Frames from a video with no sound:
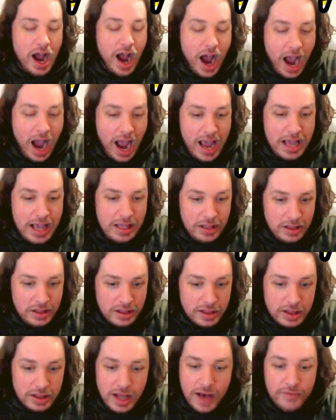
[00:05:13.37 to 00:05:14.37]
I
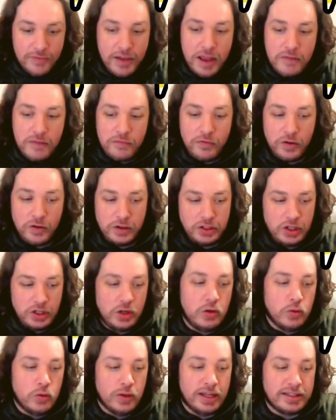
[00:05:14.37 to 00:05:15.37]
love it for
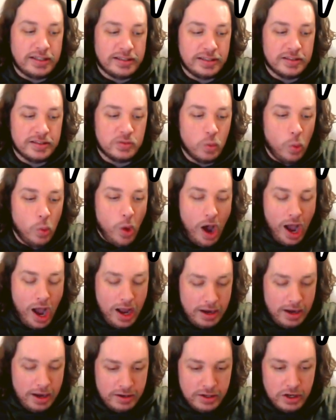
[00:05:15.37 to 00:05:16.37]
two reasons.
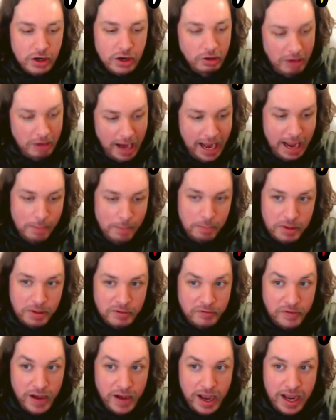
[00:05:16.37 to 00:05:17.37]
One, you're
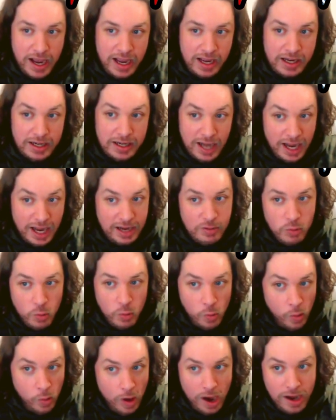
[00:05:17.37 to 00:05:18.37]
amplifying night
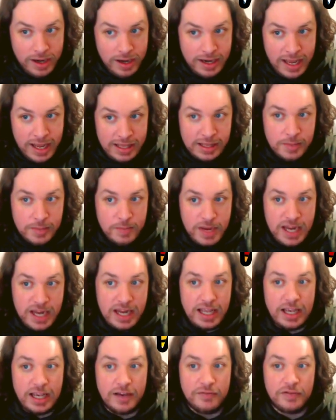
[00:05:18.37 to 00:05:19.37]
one and the
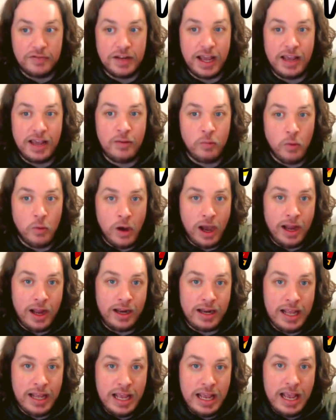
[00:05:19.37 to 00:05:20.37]
meaning of night
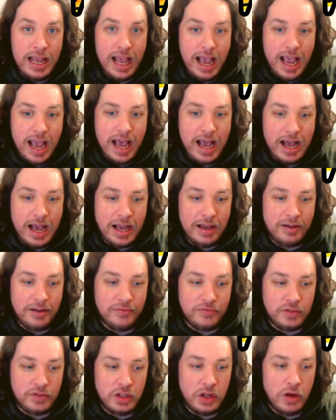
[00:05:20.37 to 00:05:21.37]
one. Uh,
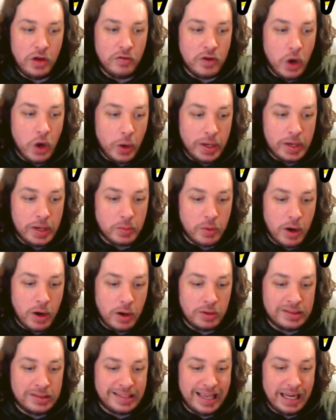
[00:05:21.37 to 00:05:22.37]
you know, Cody
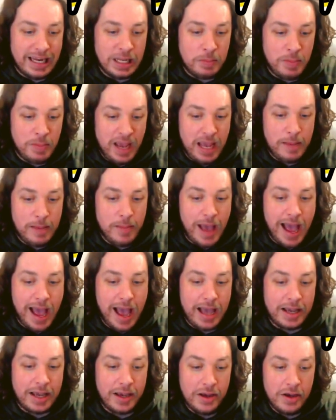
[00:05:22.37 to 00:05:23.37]
Rhodes getting
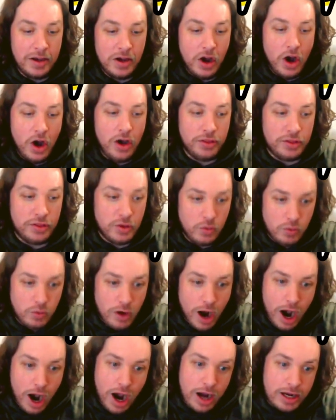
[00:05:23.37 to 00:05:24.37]
payback on The
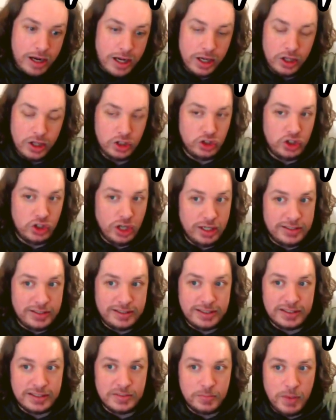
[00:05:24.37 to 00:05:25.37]
Rock
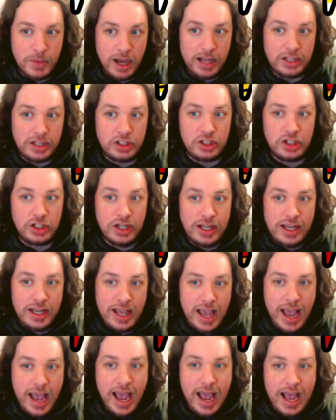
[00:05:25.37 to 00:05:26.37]
just as much
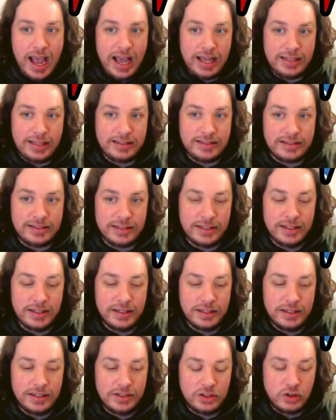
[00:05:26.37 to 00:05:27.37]
as
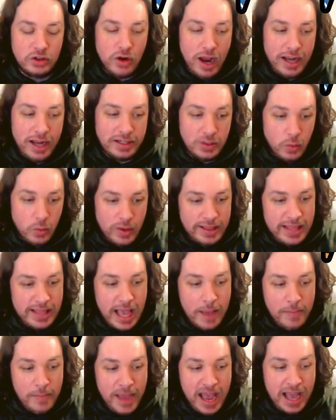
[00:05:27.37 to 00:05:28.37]
trying to win
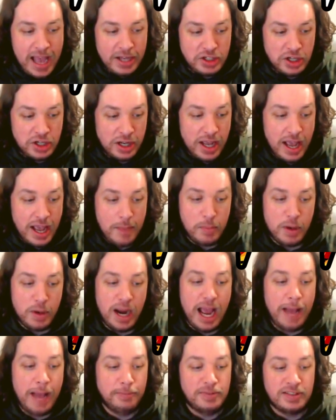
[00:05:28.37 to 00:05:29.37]
that match. And
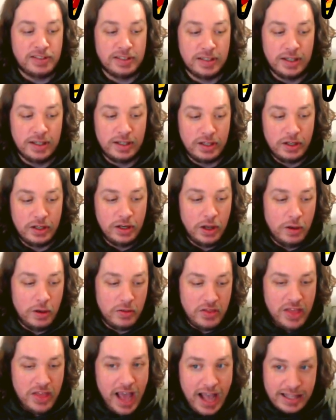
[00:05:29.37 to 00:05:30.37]
perhaps, you know,
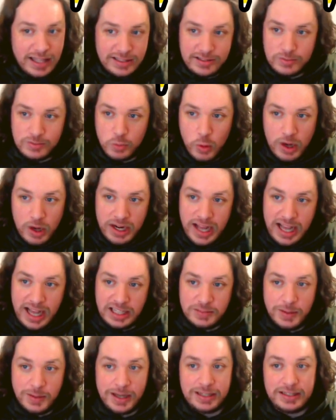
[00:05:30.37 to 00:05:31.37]
that's one
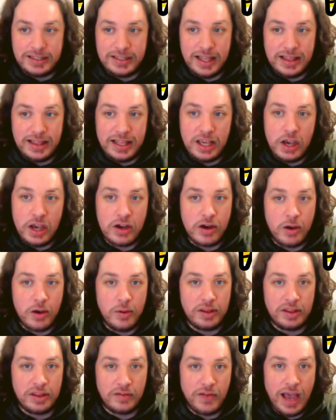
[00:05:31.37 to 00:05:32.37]
aspect that they could go
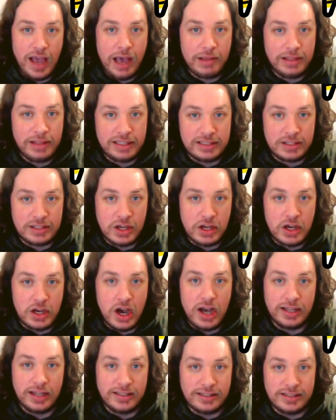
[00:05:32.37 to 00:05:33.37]
with of how this could
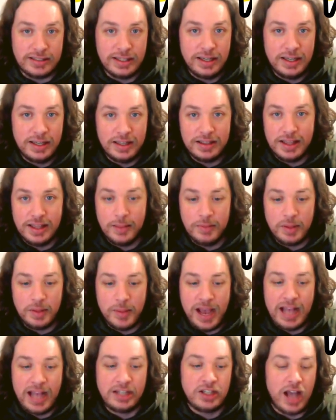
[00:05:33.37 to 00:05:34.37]
cost them the
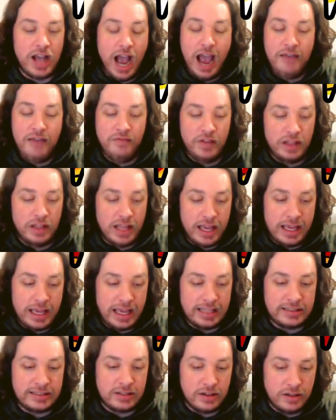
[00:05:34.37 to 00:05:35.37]
match. I feel like
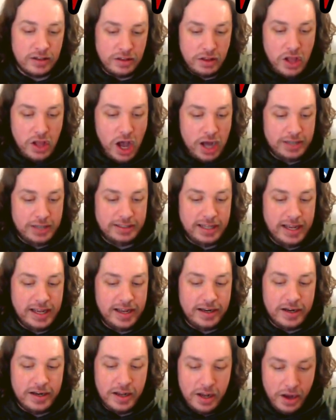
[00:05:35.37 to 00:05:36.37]
it's locked
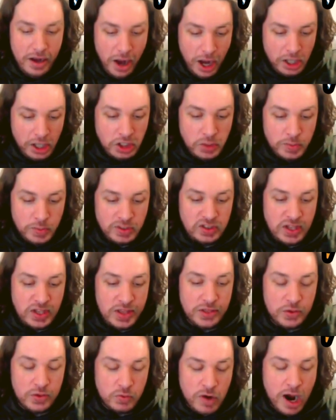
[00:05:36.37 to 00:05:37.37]
in
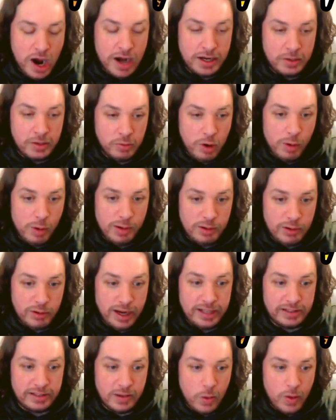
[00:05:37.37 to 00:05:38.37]
100%. The Rock and Roman
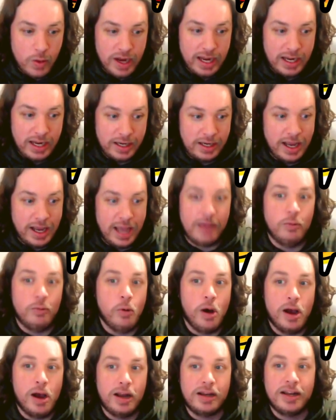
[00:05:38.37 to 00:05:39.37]
Reigns are winning night
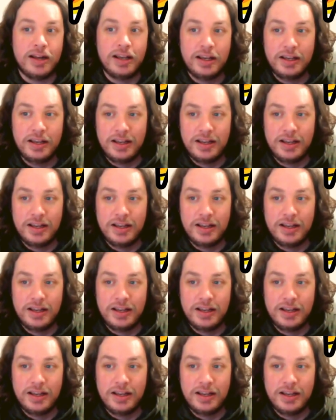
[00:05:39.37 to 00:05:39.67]
one.